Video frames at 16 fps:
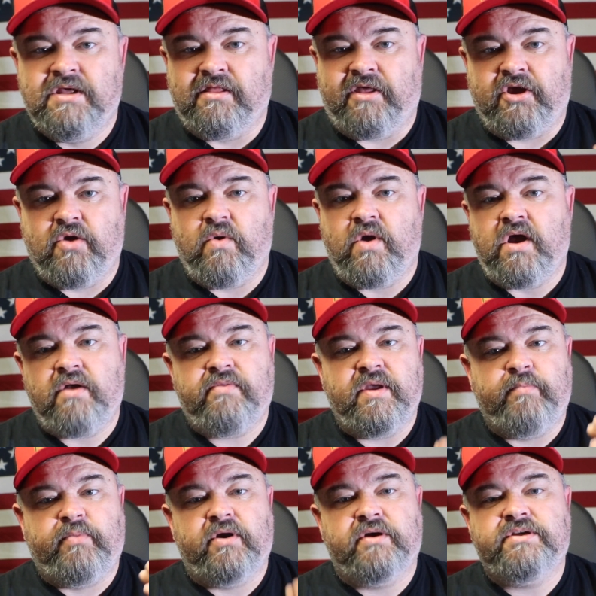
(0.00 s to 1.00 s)
They go out,
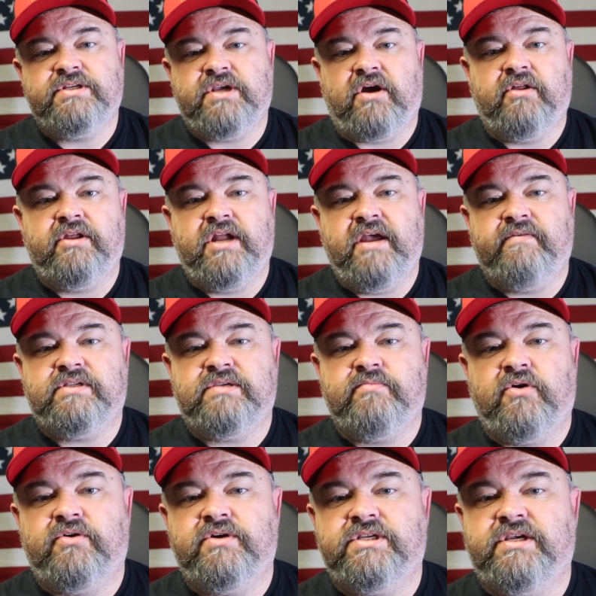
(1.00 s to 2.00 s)
they purchase a Harley Davidson
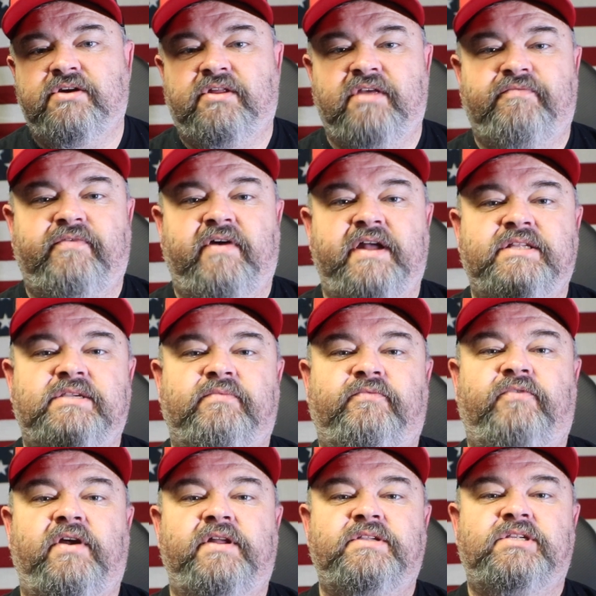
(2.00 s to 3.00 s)
motorcycle, they find some
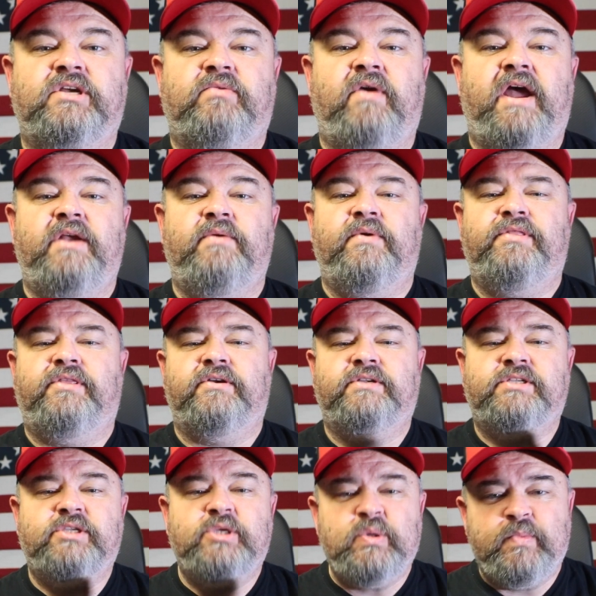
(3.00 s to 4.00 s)
friends to ride with, they're
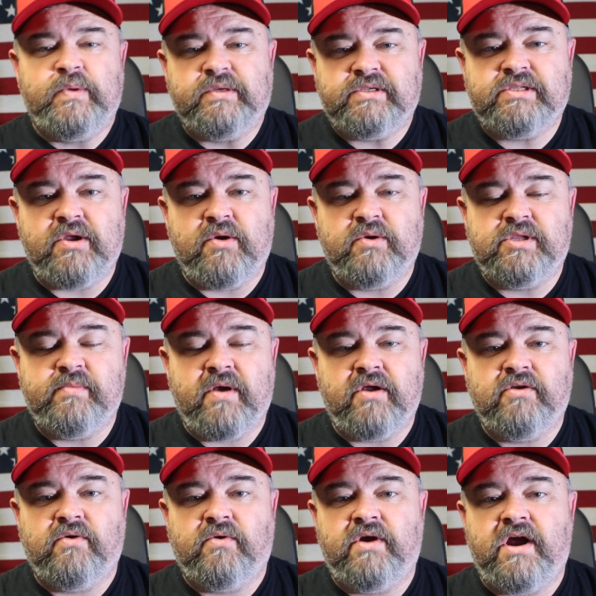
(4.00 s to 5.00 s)
super stoked
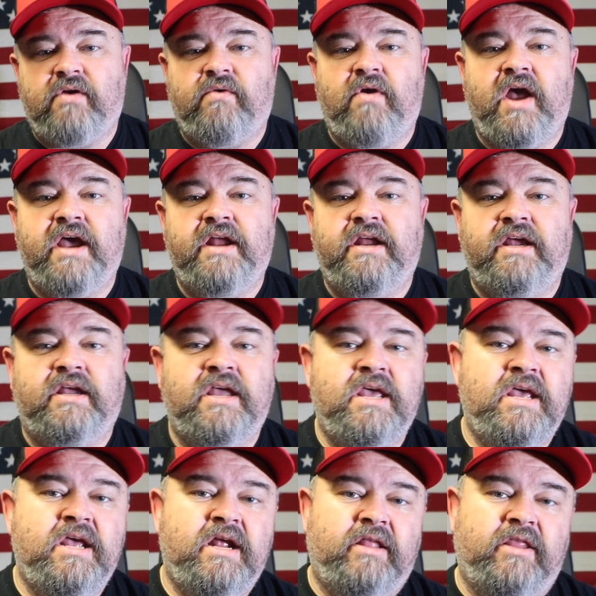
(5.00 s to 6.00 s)
about going out and riding,
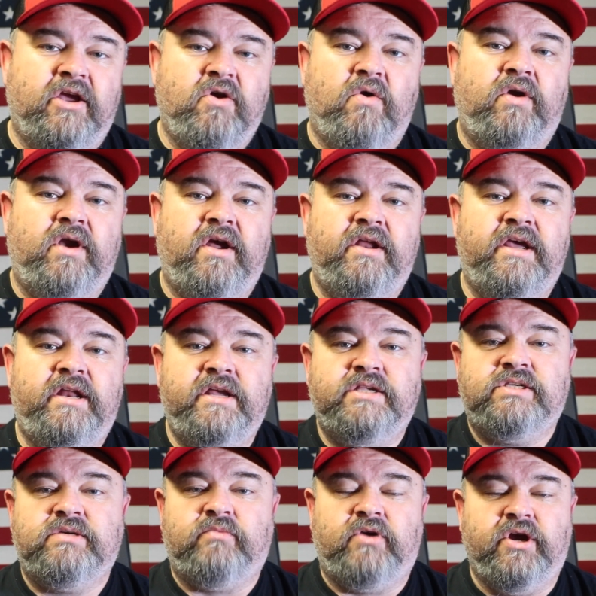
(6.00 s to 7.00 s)
and they're going out
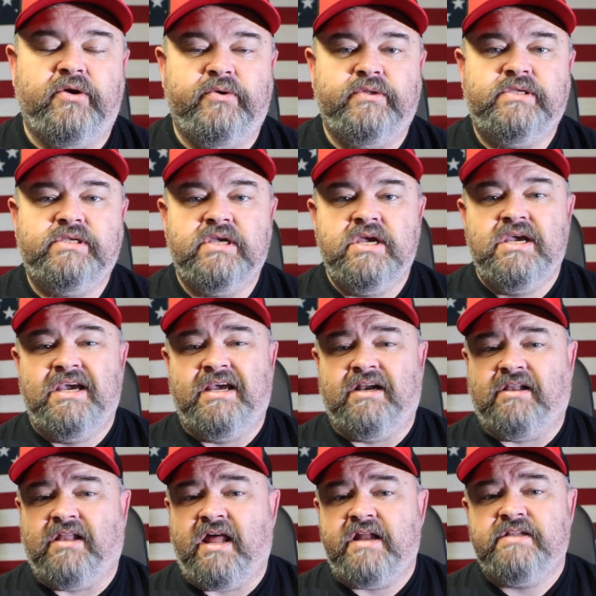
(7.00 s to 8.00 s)
hitting some roads.
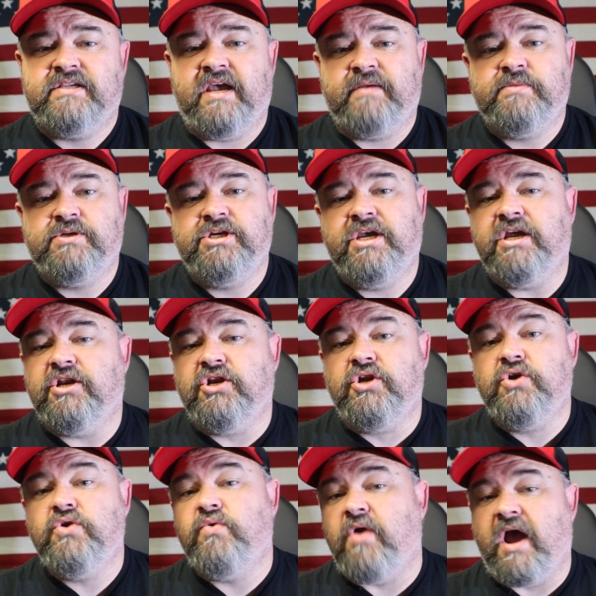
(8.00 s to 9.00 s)
And a lot of times you get
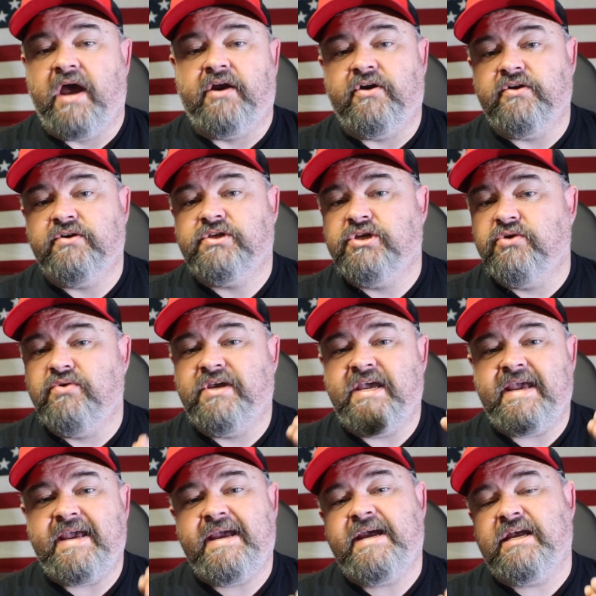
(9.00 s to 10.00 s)
new riders who
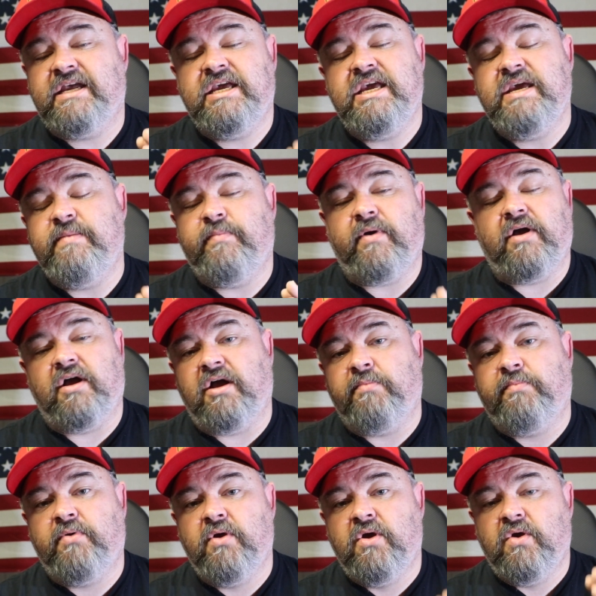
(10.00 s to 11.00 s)
can't keep
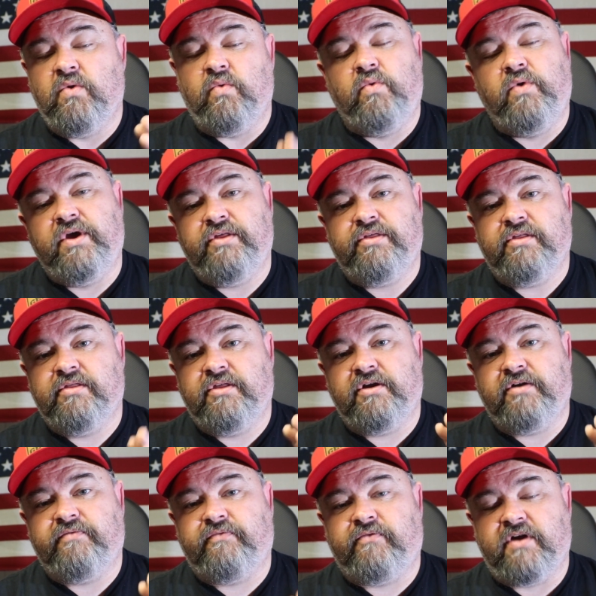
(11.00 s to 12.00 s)
up with
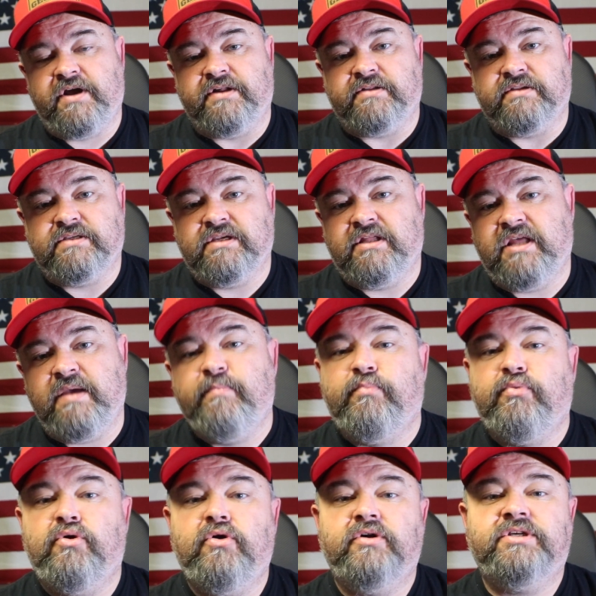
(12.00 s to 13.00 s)
their friends. They
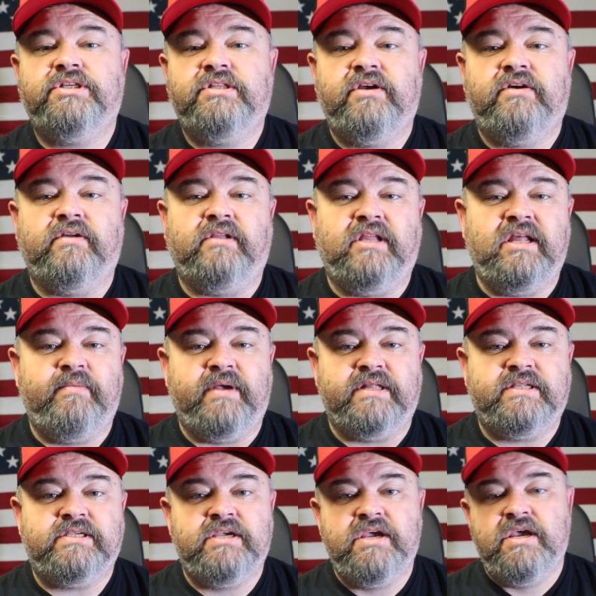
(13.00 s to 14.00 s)
push their
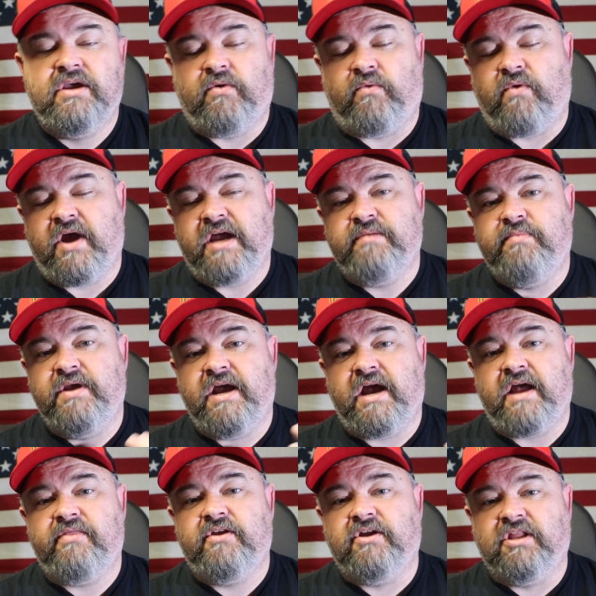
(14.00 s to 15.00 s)
limits, ride
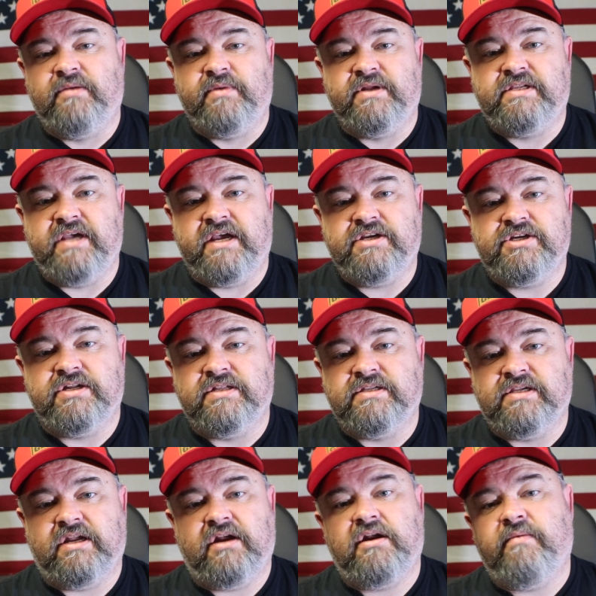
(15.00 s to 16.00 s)
beyond their
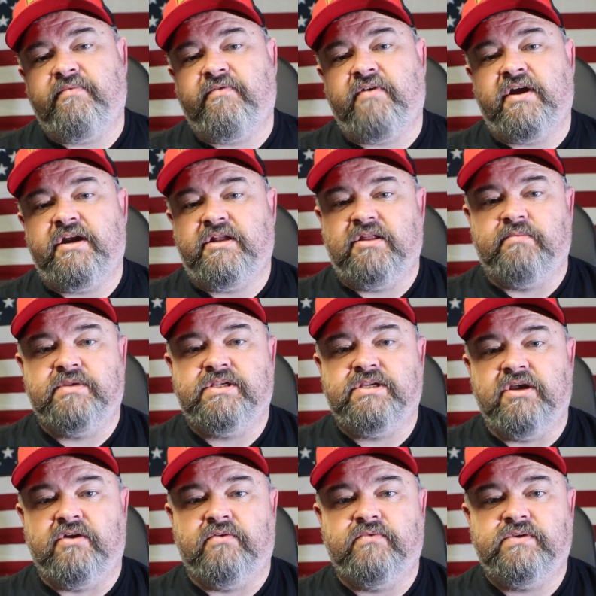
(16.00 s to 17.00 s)
limitations, and end up finding
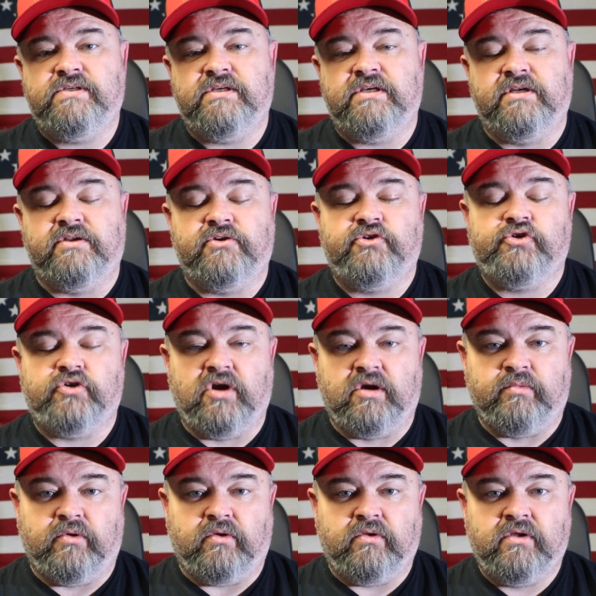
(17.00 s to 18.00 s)
themselves in
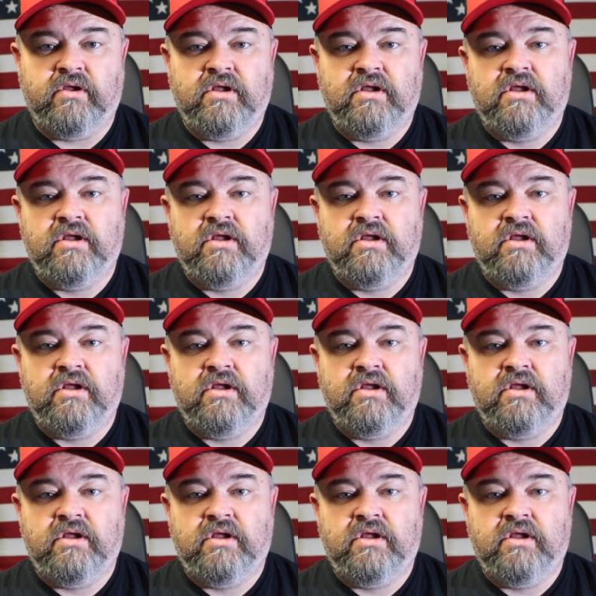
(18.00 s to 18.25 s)
trouble.